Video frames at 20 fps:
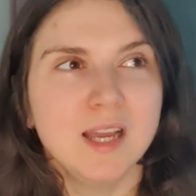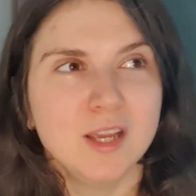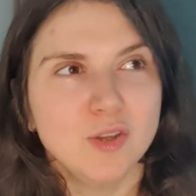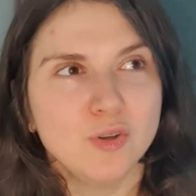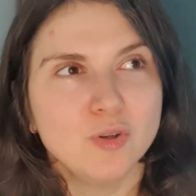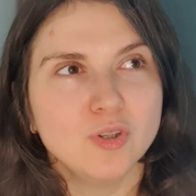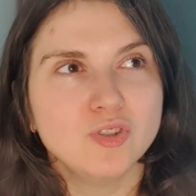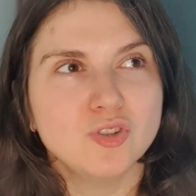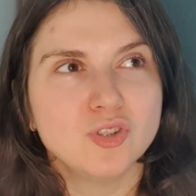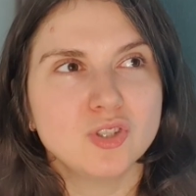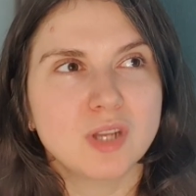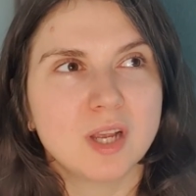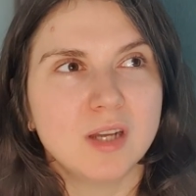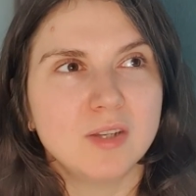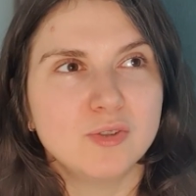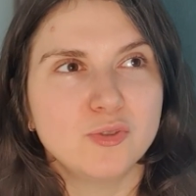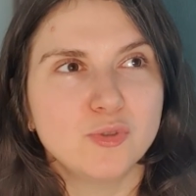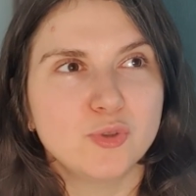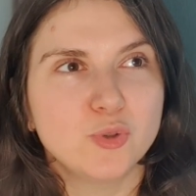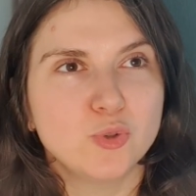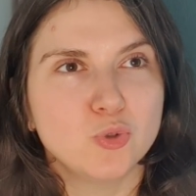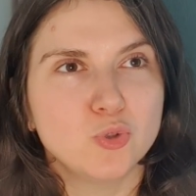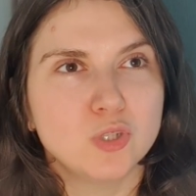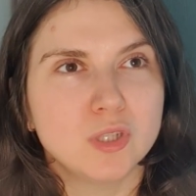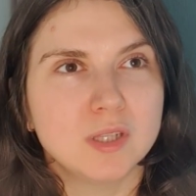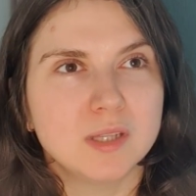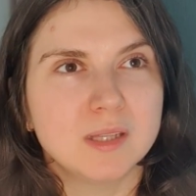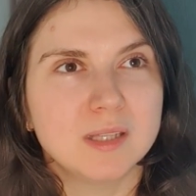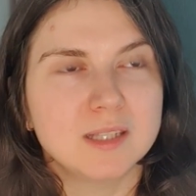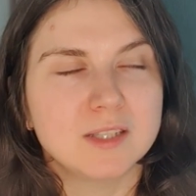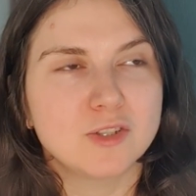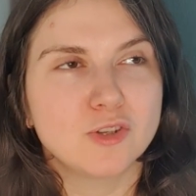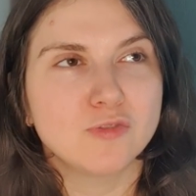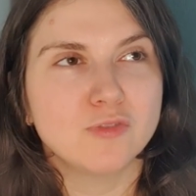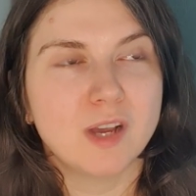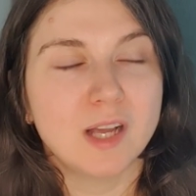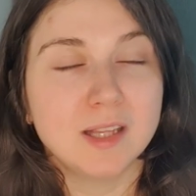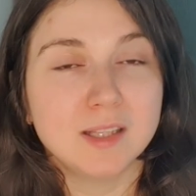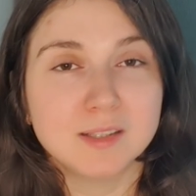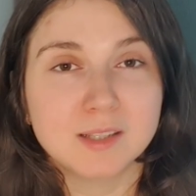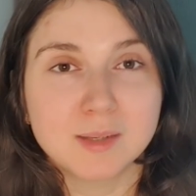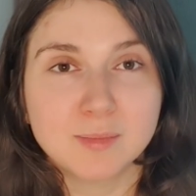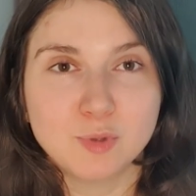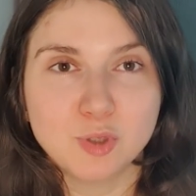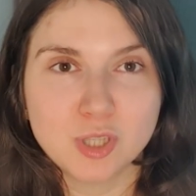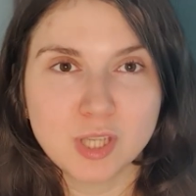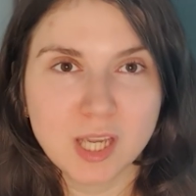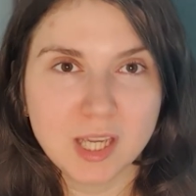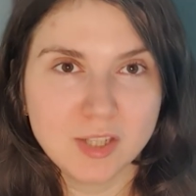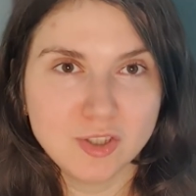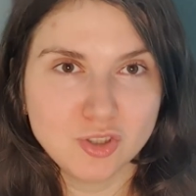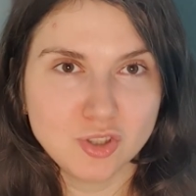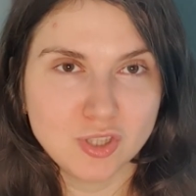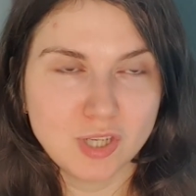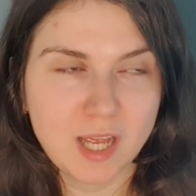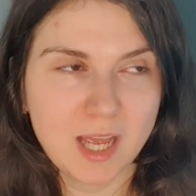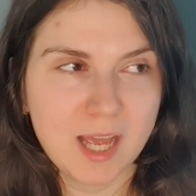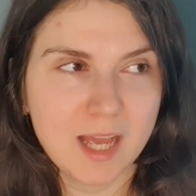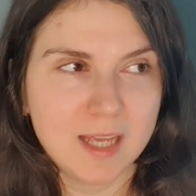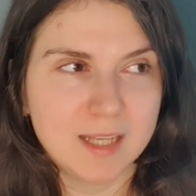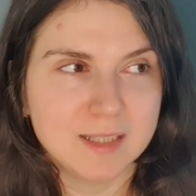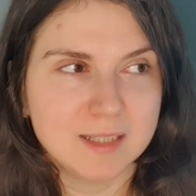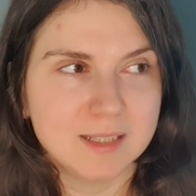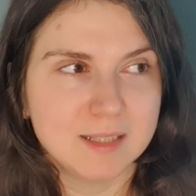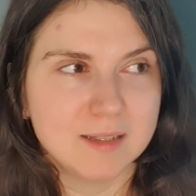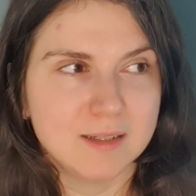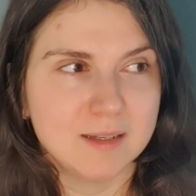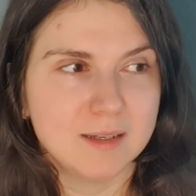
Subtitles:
You're just kind of using this nonviolent communication as